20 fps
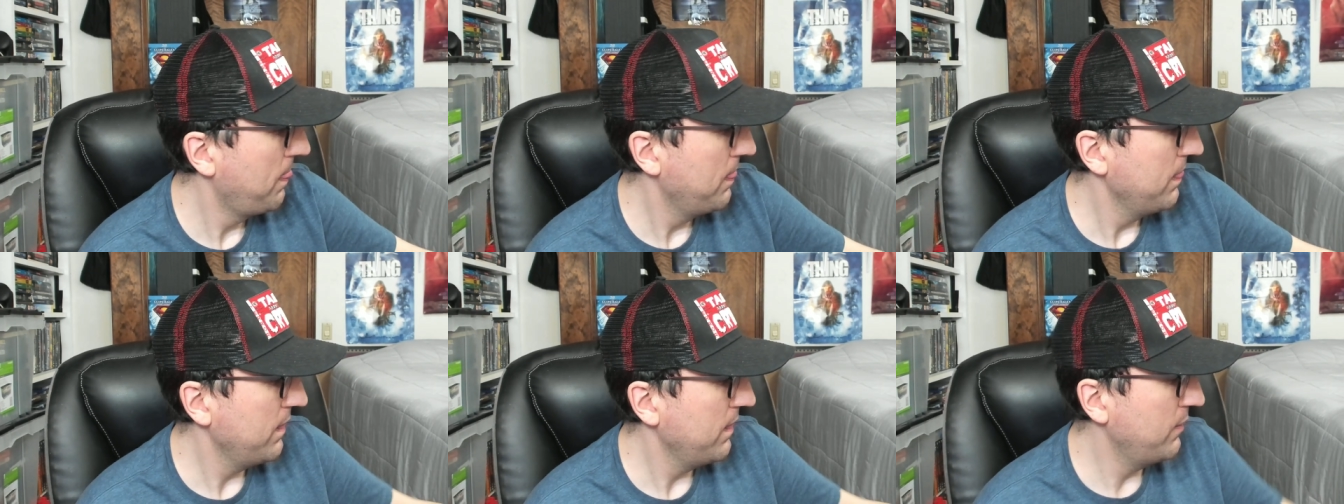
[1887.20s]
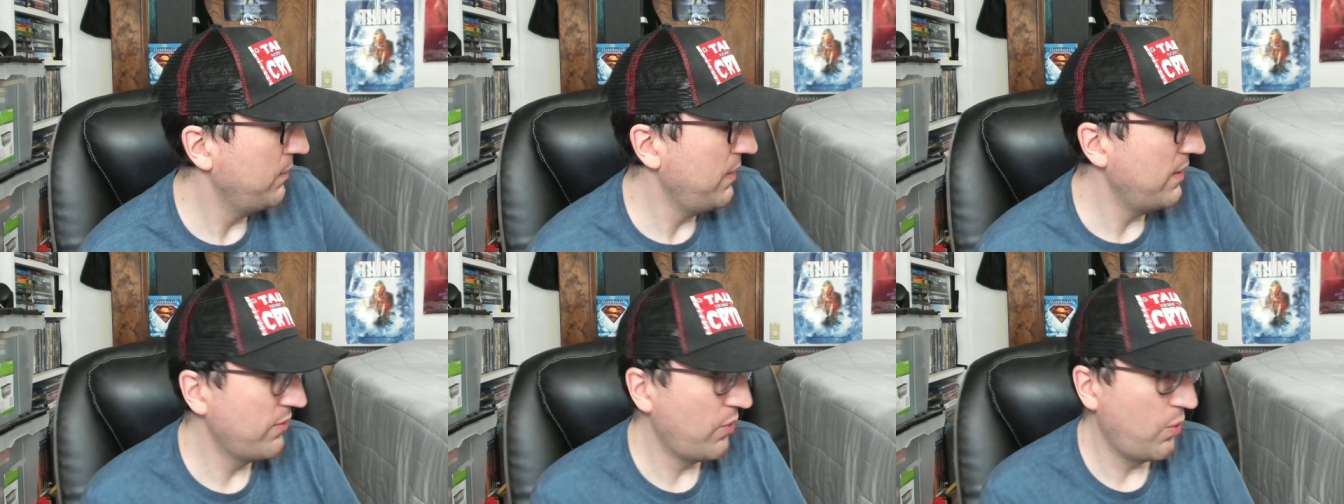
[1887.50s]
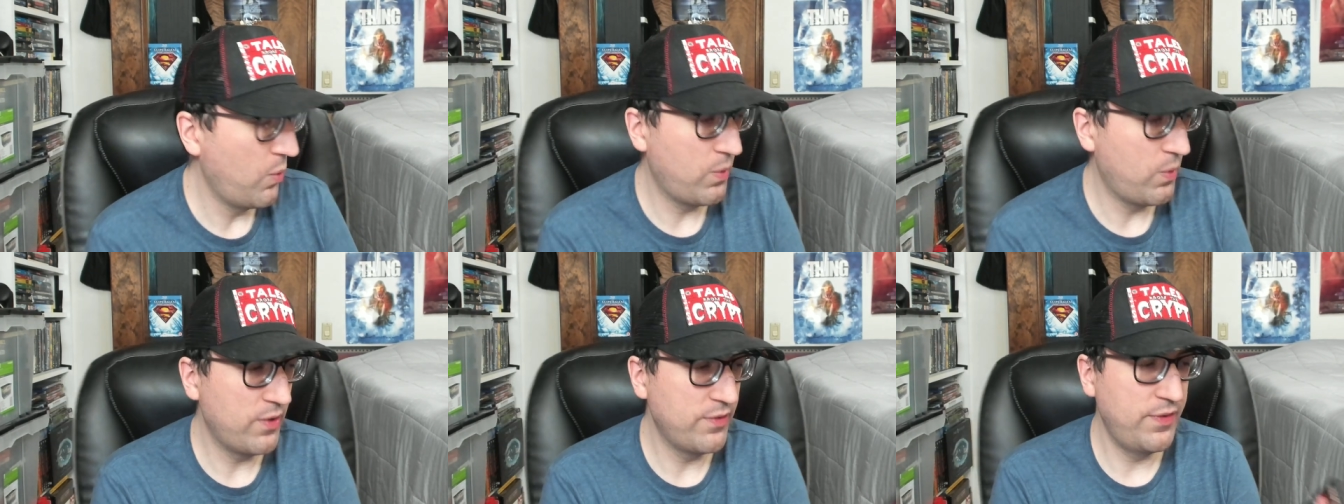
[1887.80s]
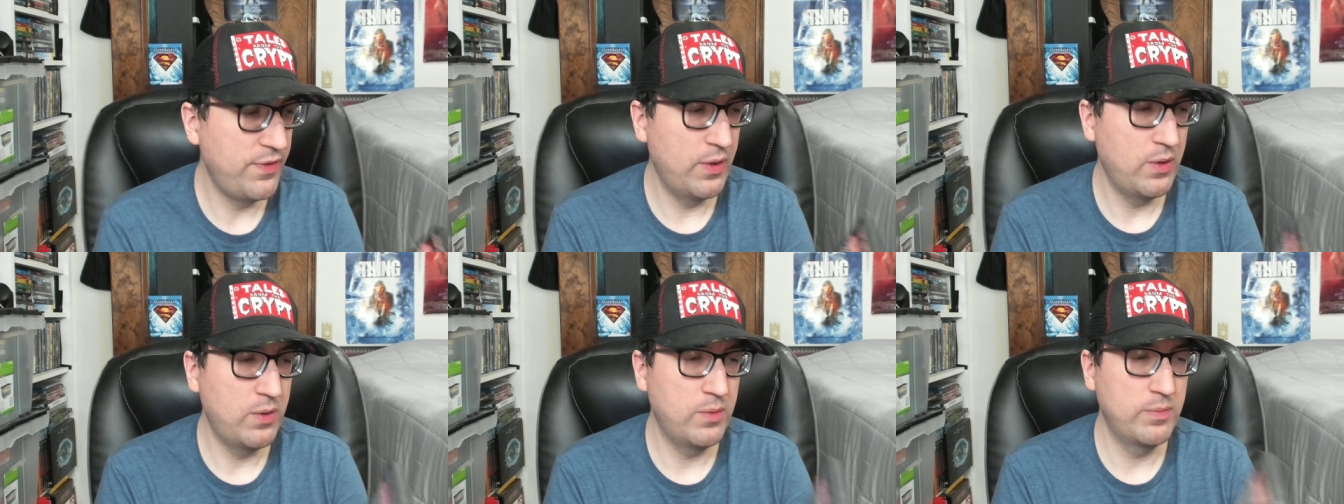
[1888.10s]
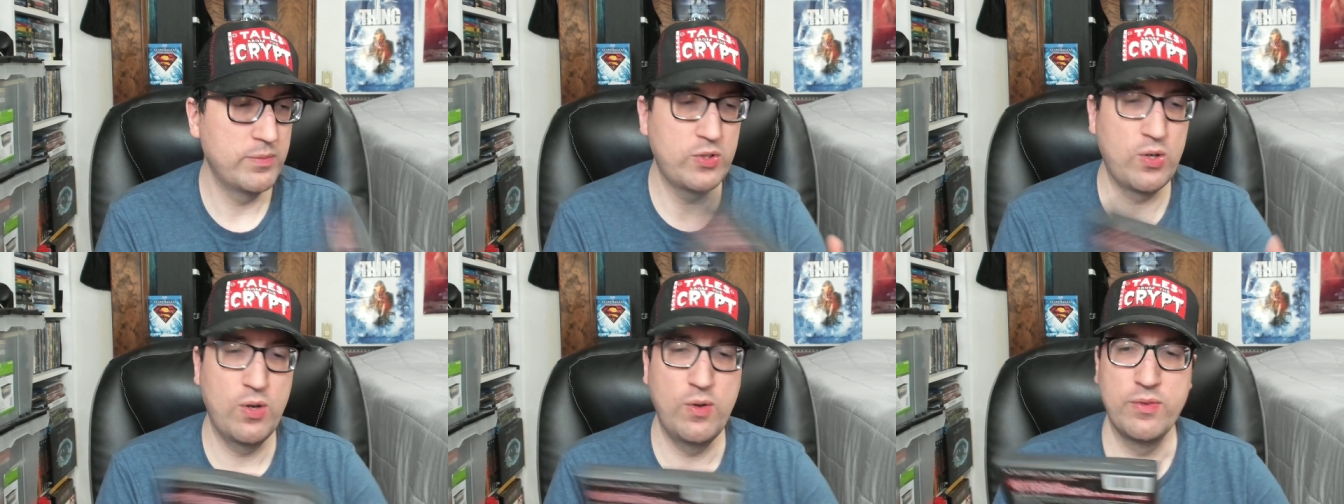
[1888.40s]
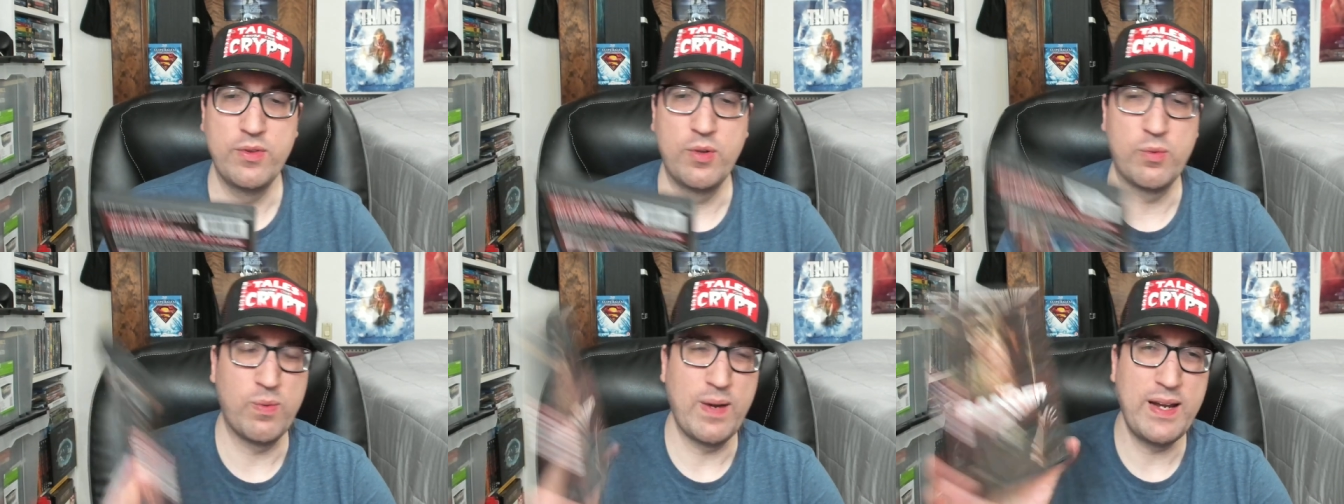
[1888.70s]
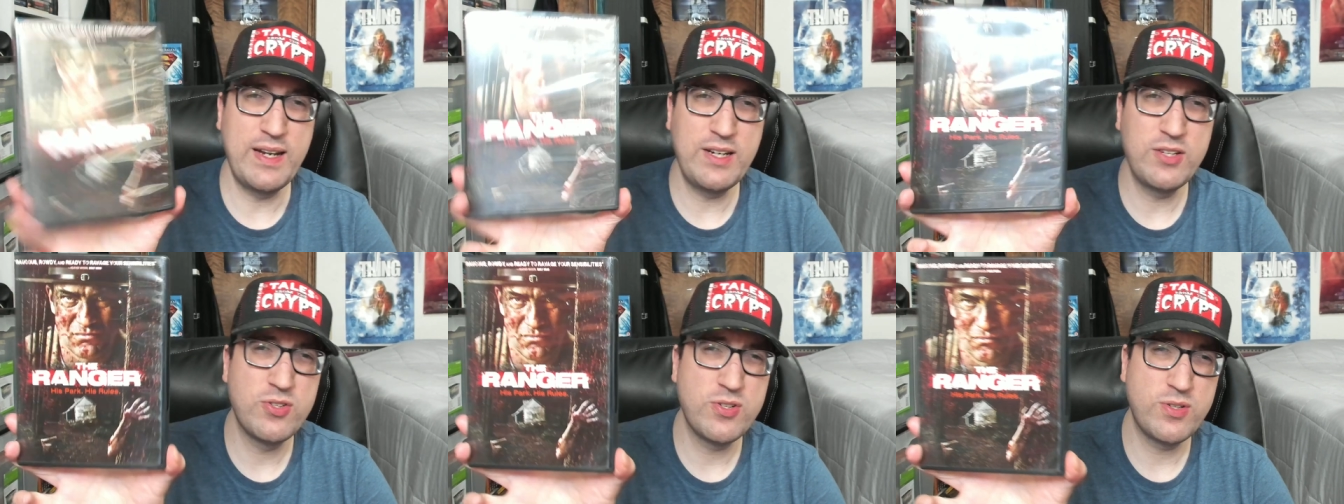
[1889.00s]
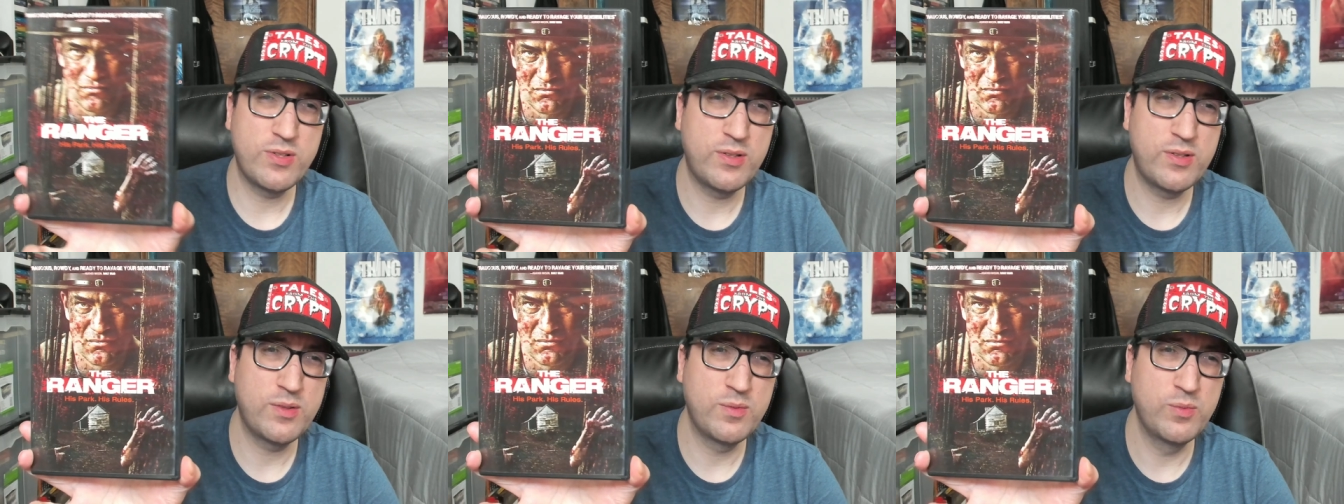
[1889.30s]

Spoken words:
Then we have a horror film called The Ranger,